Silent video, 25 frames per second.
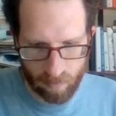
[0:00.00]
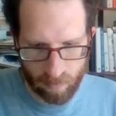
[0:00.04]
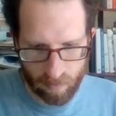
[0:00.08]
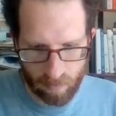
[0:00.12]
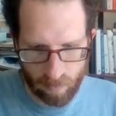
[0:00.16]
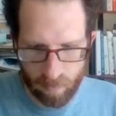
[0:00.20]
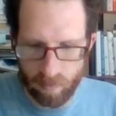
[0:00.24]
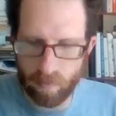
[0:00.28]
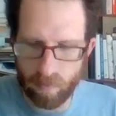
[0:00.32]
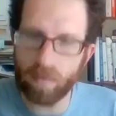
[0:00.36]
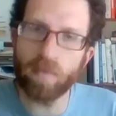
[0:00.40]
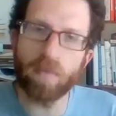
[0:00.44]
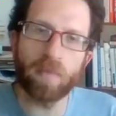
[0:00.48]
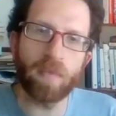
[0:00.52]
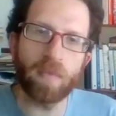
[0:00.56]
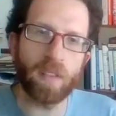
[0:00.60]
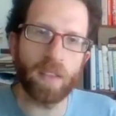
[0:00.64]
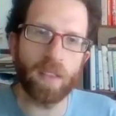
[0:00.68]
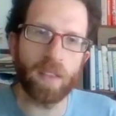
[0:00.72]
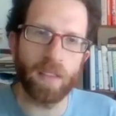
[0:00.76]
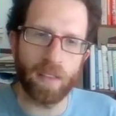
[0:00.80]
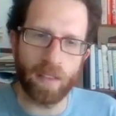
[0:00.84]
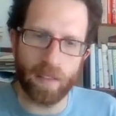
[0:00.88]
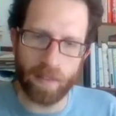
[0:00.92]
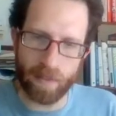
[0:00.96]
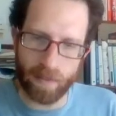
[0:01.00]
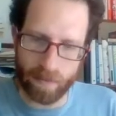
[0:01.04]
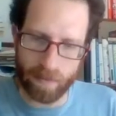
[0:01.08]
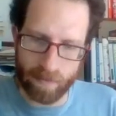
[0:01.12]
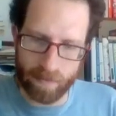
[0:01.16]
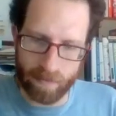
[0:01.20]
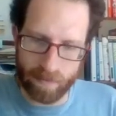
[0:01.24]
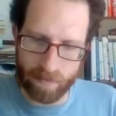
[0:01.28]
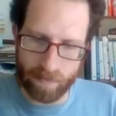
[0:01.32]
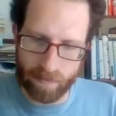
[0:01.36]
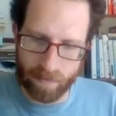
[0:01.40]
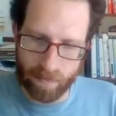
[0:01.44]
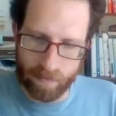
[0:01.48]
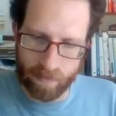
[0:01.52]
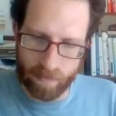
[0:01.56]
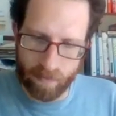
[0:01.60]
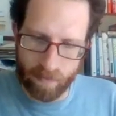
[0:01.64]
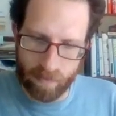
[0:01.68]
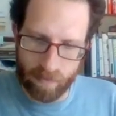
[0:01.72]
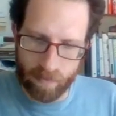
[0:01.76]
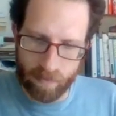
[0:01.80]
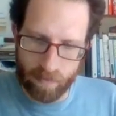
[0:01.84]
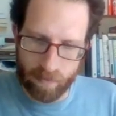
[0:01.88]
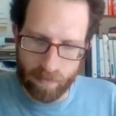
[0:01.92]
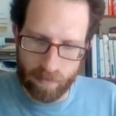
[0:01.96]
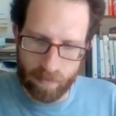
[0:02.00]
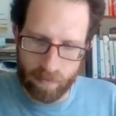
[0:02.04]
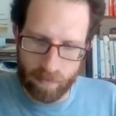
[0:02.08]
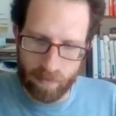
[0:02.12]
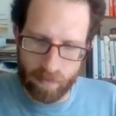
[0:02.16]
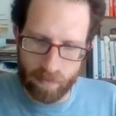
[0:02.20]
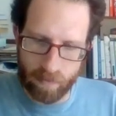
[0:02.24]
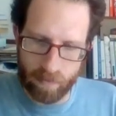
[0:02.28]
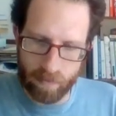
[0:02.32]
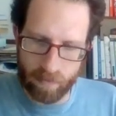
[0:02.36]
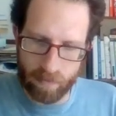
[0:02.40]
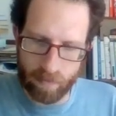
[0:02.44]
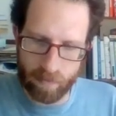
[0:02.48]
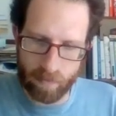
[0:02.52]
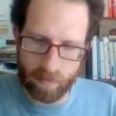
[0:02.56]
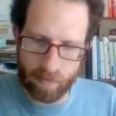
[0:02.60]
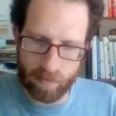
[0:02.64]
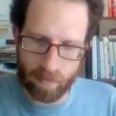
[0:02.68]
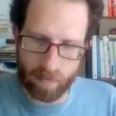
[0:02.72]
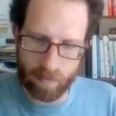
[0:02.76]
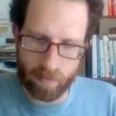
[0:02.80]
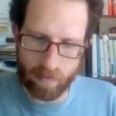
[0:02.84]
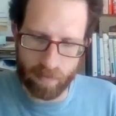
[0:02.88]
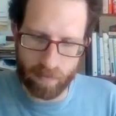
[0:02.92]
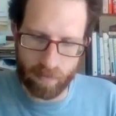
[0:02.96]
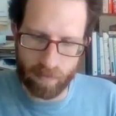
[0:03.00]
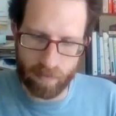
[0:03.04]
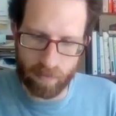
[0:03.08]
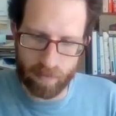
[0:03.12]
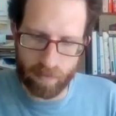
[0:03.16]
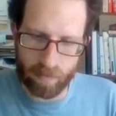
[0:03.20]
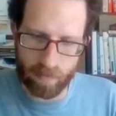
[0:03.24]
[no speech]